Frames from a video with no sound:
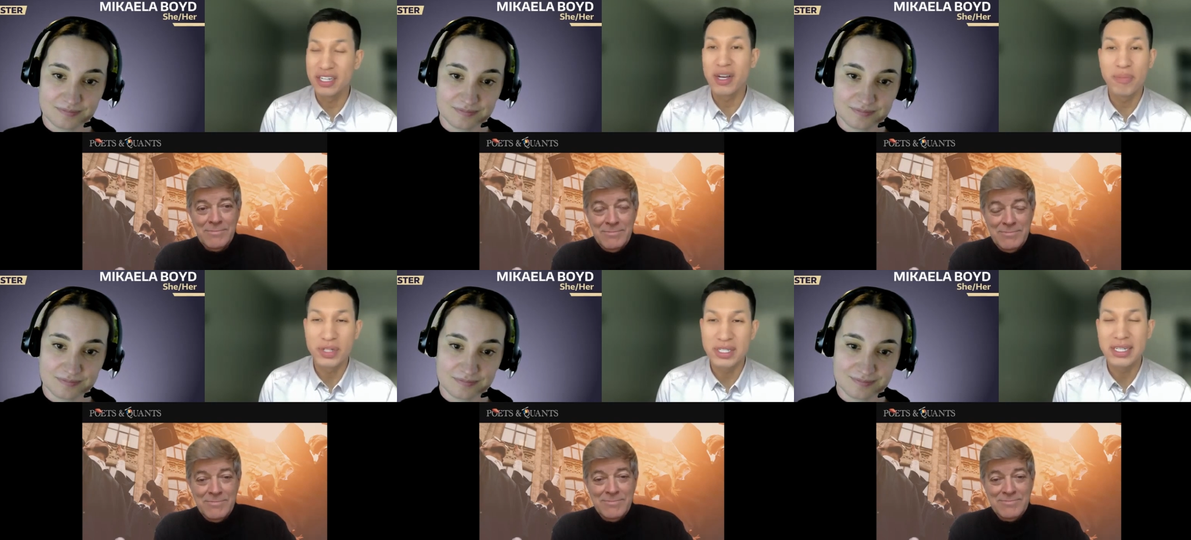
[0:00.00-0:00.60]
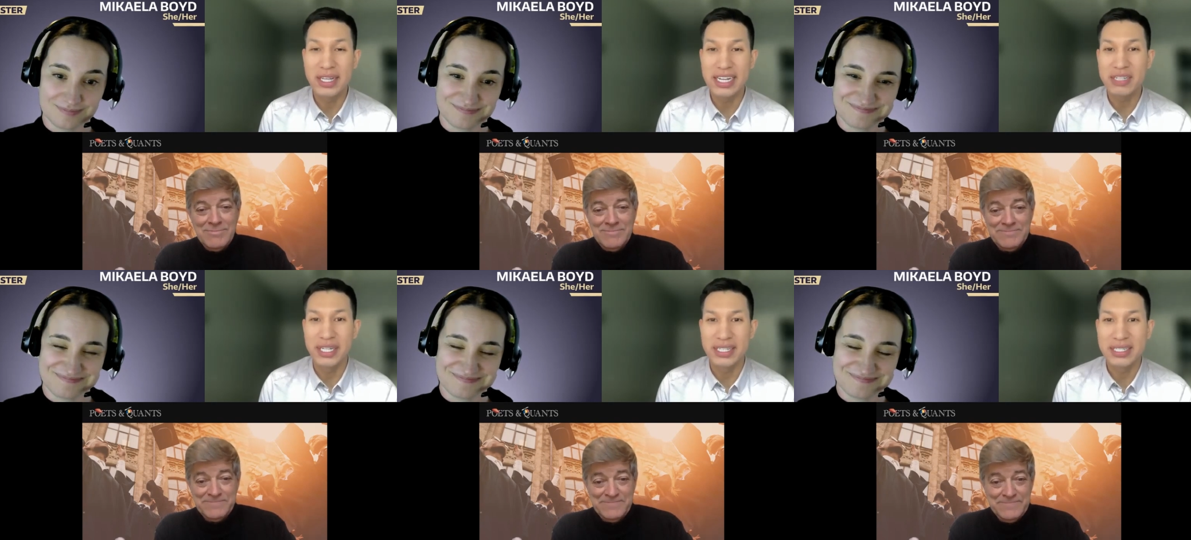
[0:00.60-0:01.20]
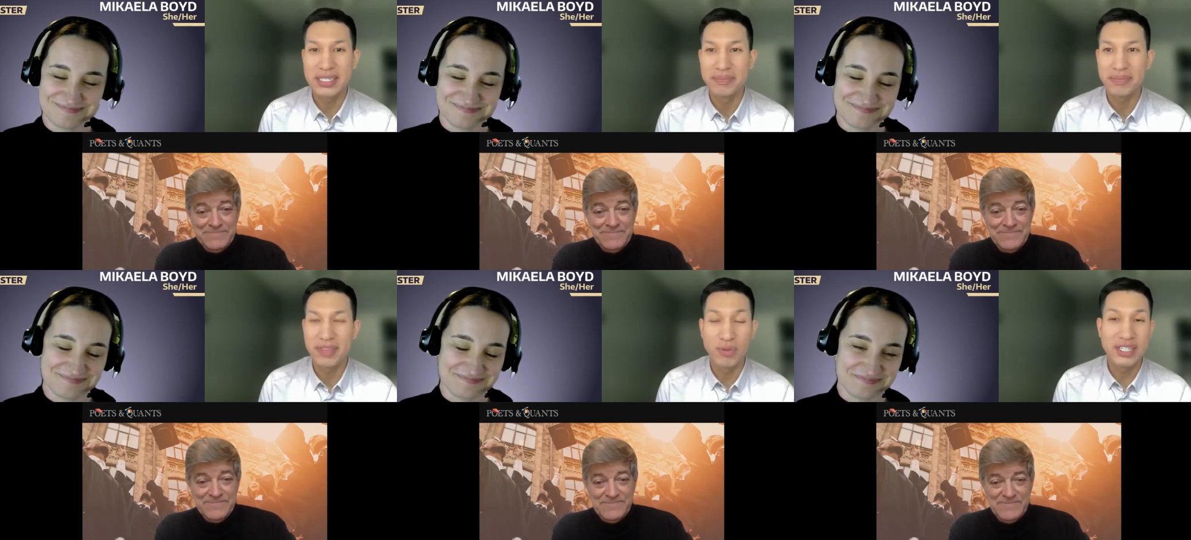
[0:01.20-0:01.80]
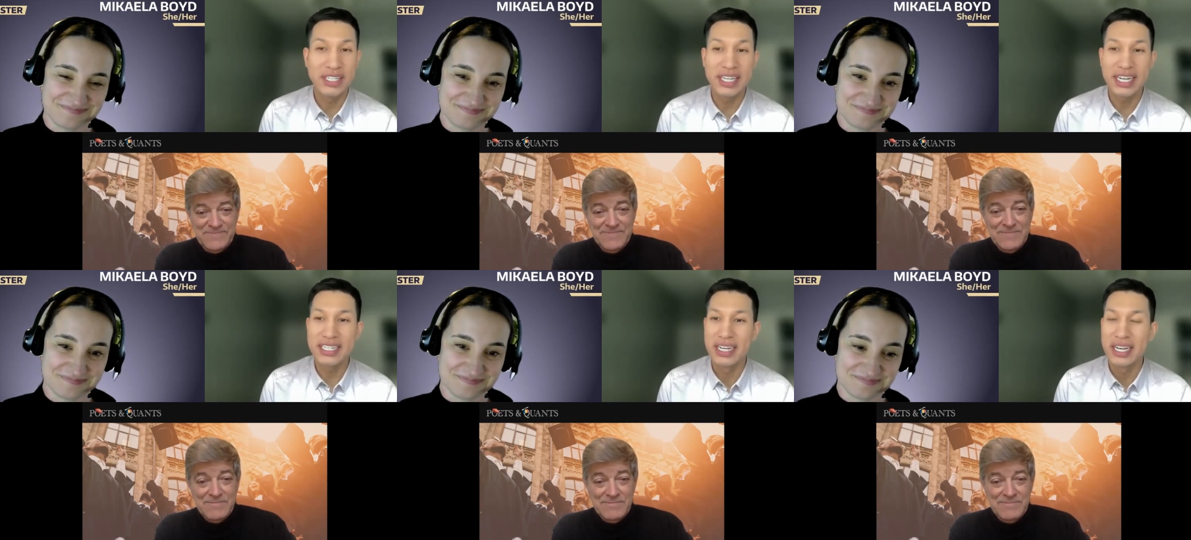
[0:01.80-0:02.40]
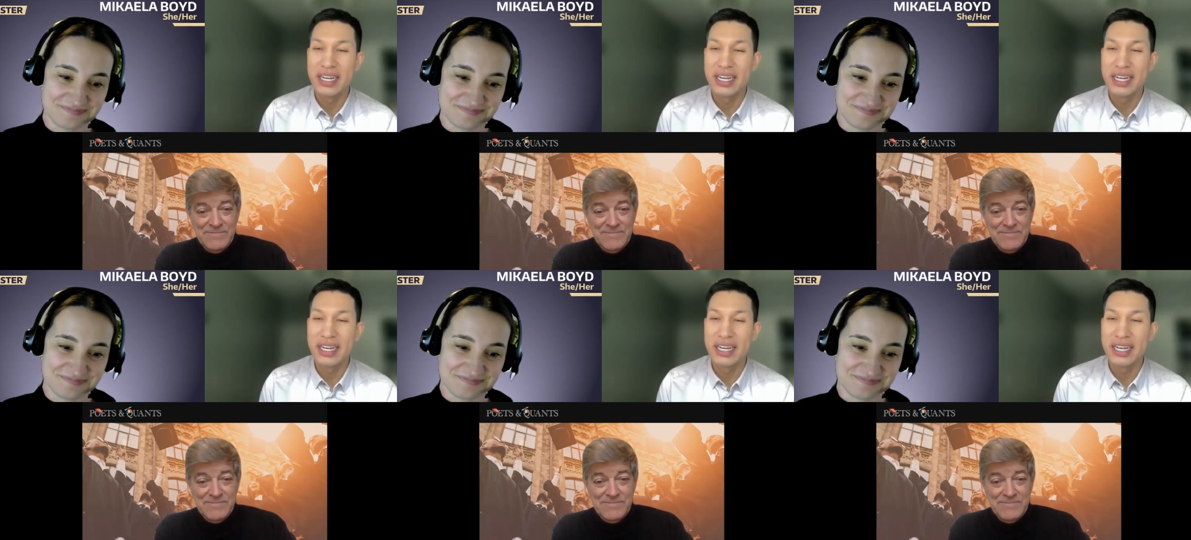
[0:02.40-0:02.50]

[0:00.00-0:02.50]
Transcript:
Speaker 1: accomplished classmates. We did that